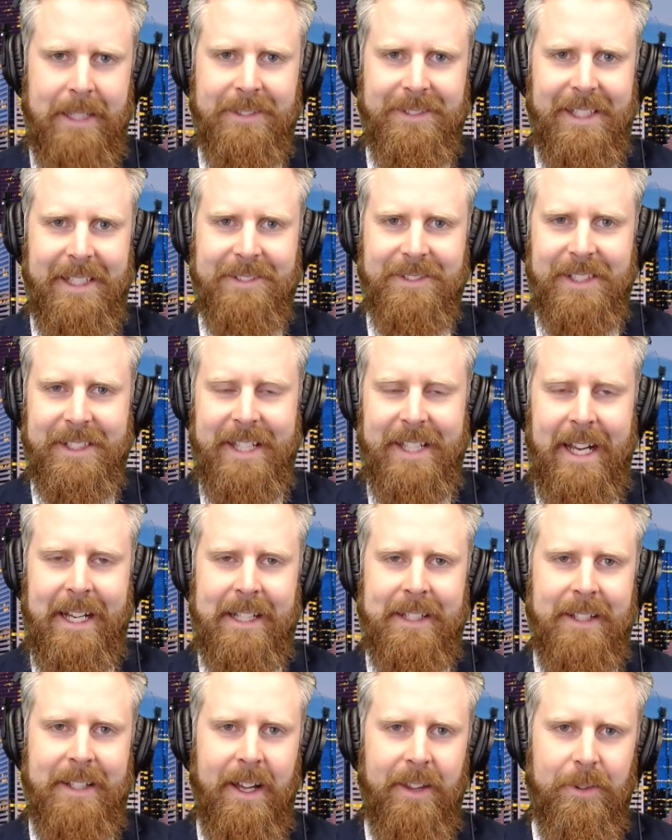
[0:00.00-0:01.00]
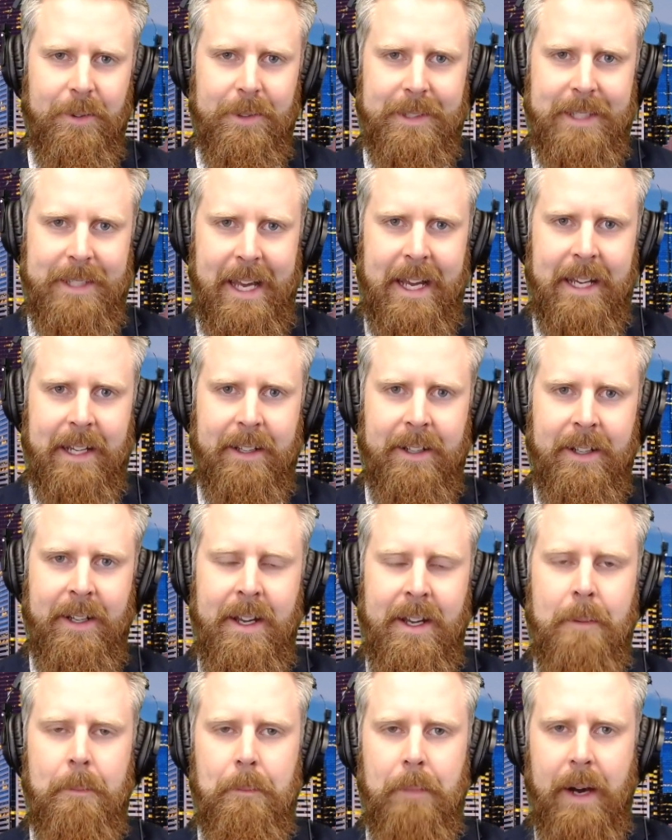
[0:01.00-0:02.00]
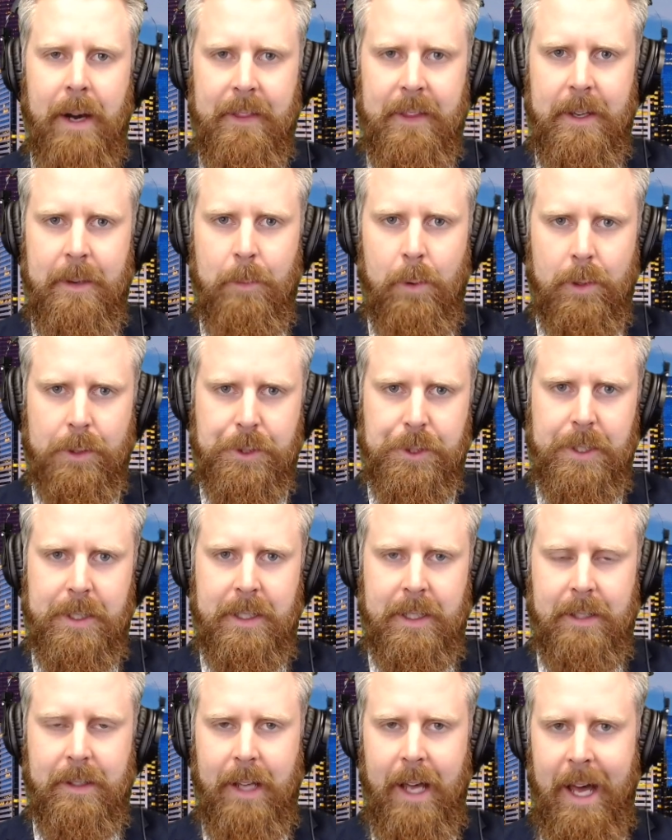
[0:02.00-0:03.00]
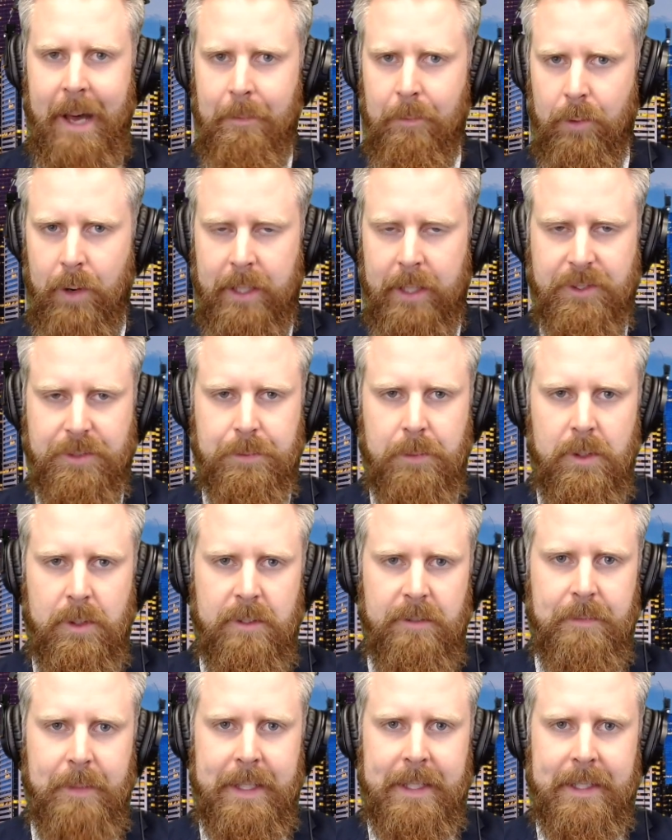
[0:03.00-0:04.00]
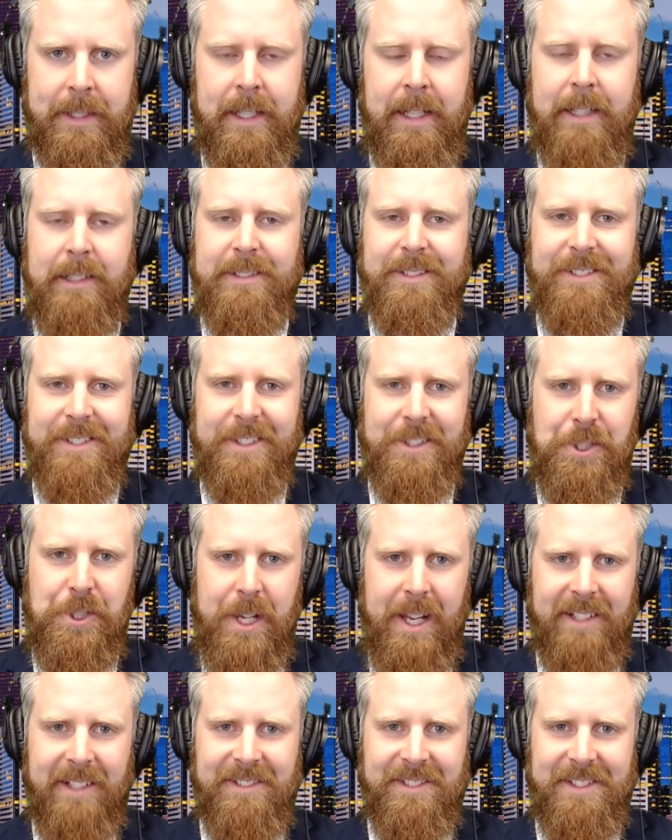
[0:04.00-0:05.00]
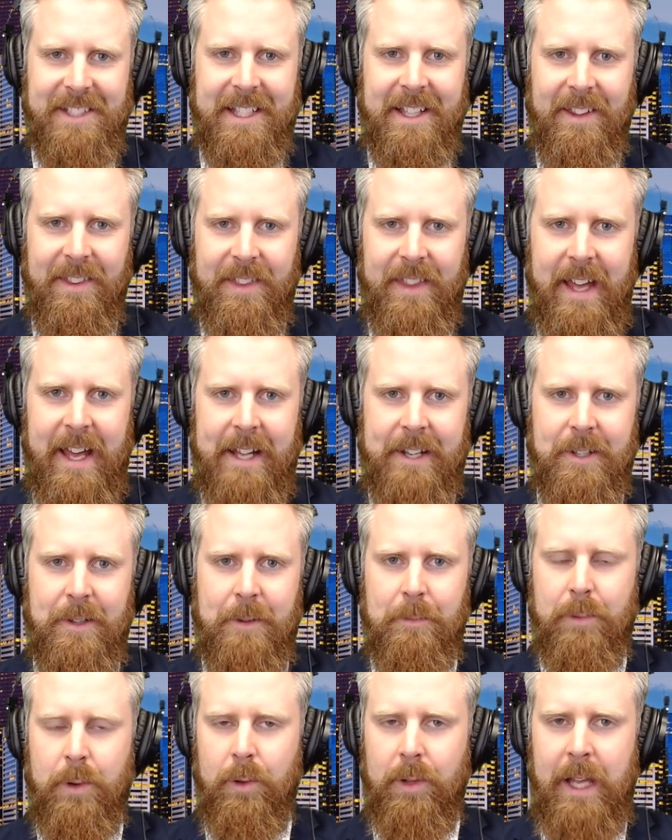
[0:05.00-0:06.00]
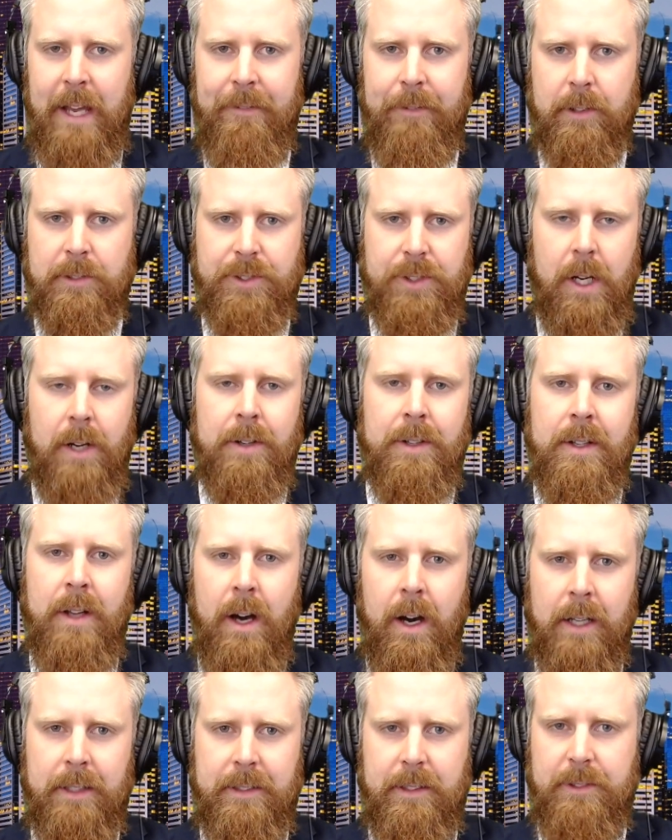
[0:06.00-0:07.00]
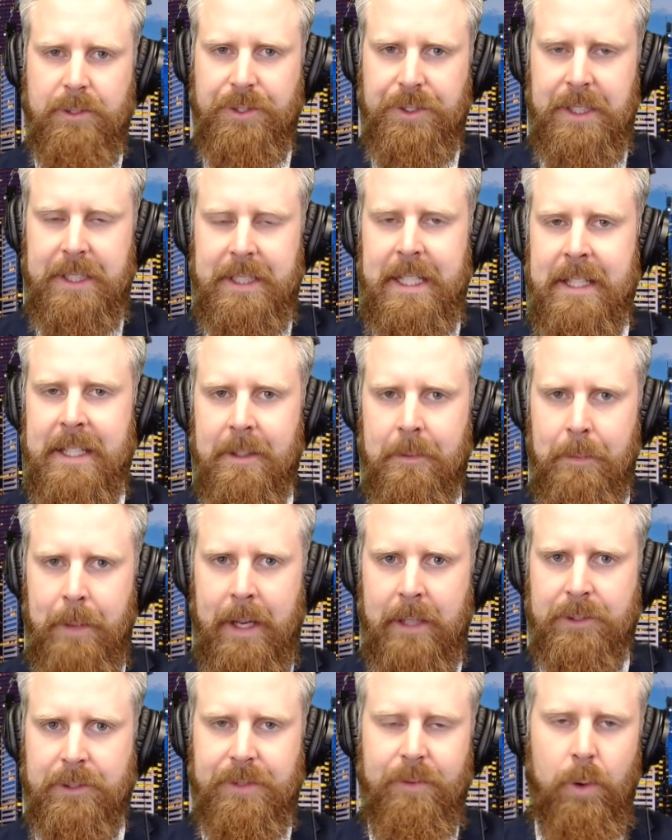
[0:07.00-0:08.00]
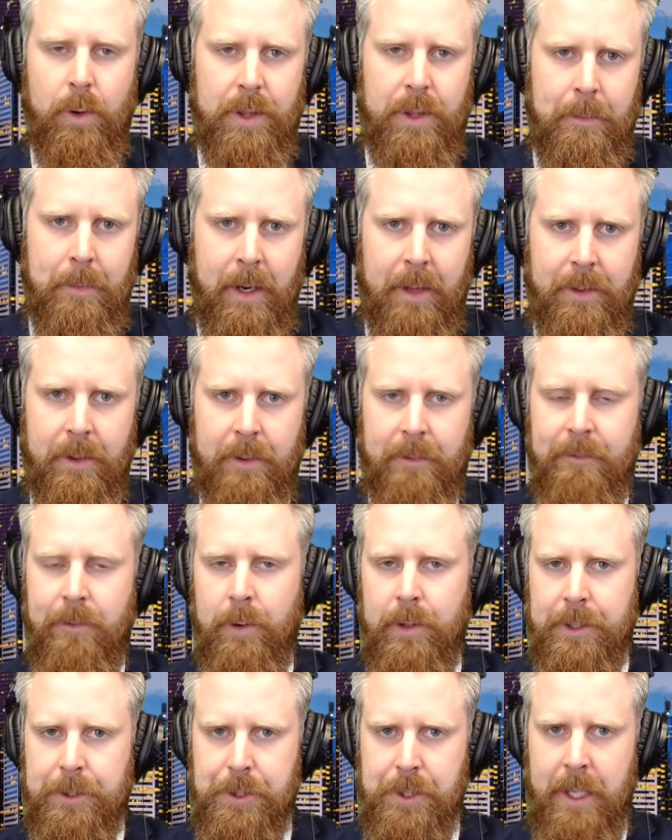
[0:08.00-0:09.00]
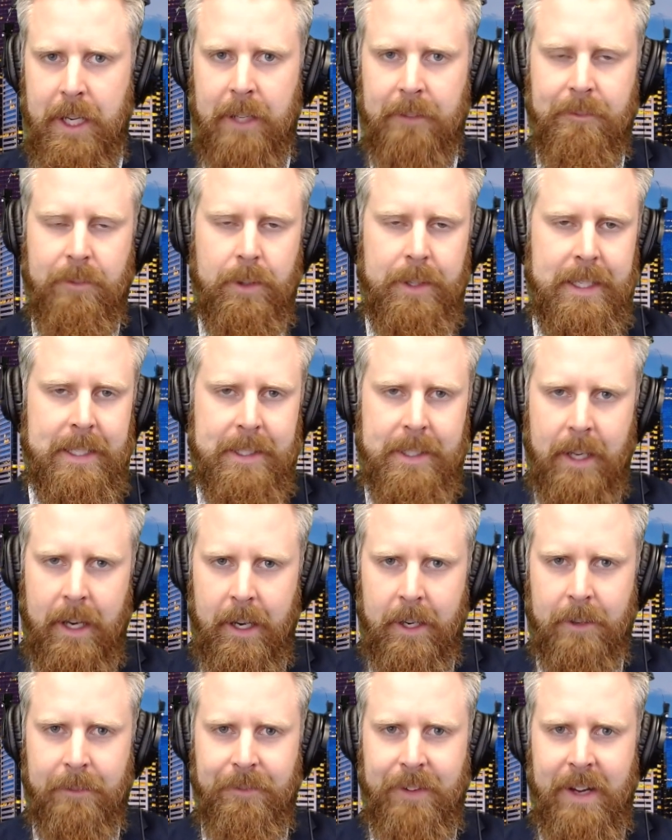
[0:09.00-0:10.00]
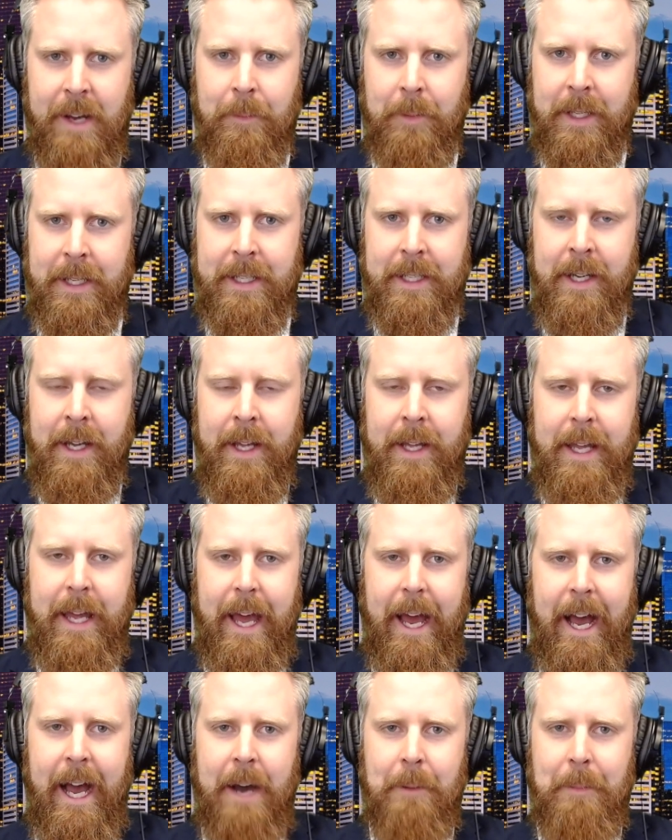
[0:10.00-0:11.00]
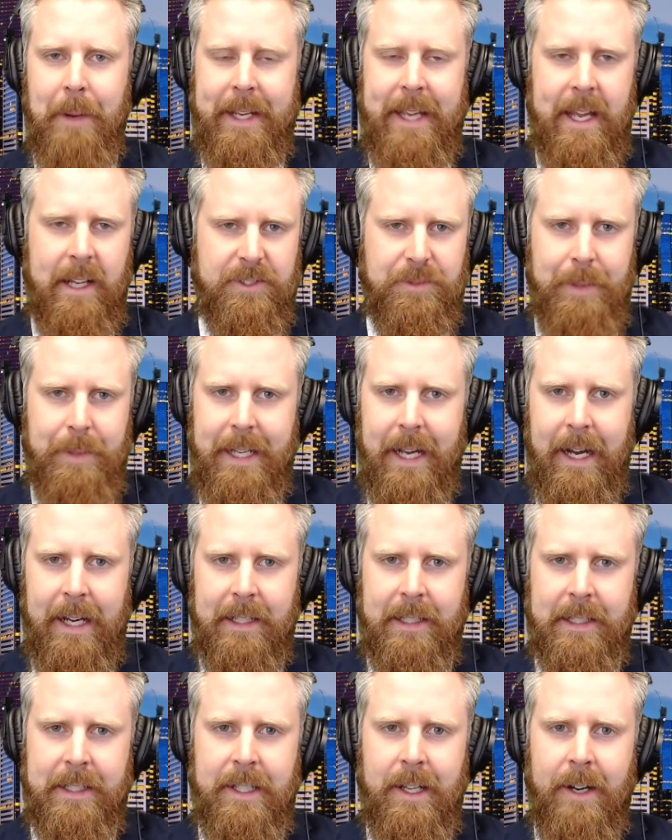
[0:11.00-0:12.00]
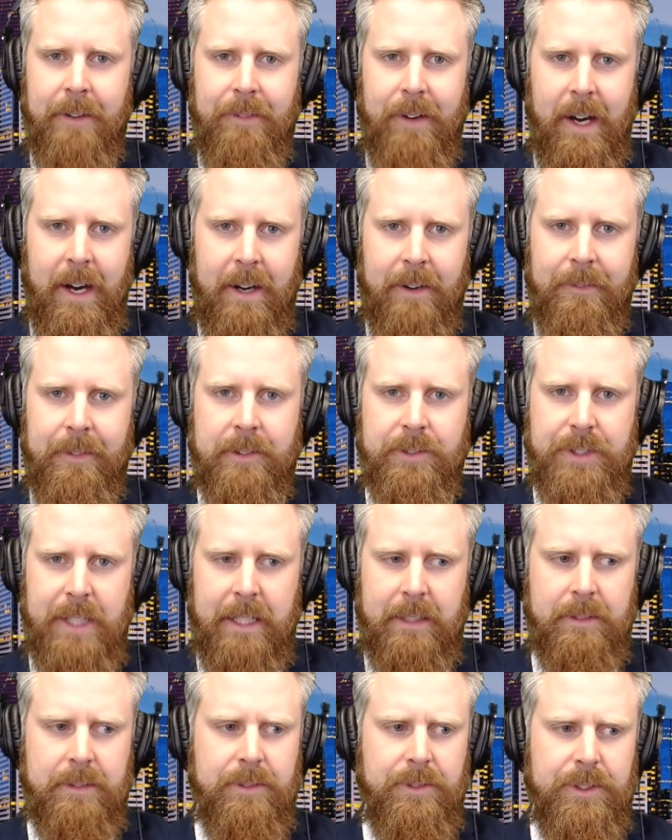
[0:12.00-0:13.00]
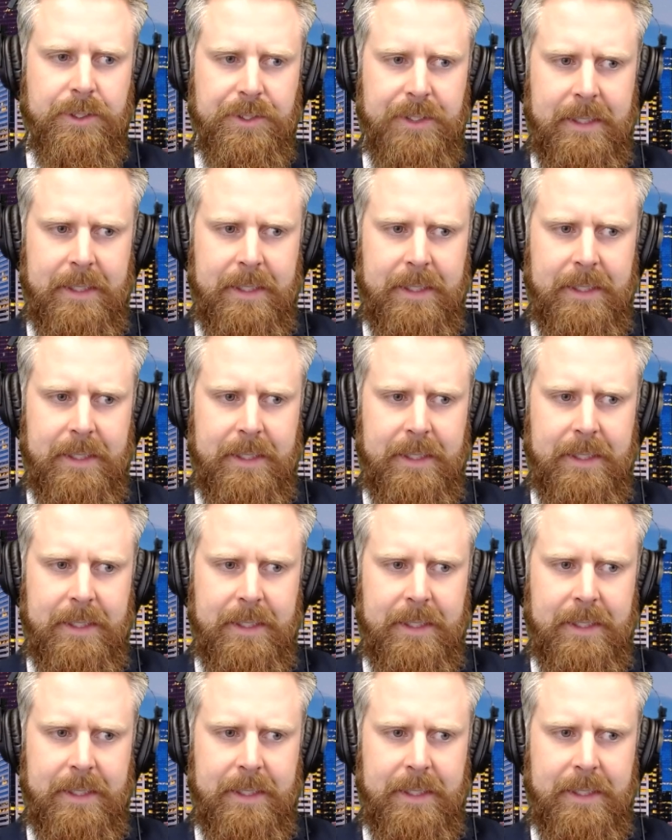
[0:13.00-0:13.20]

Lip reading: is again another attack by the abortion rights movement, suggesting that pro-lifers are not seeking the best for the mother, for the child, for the entire family. I can't speak highly enough of the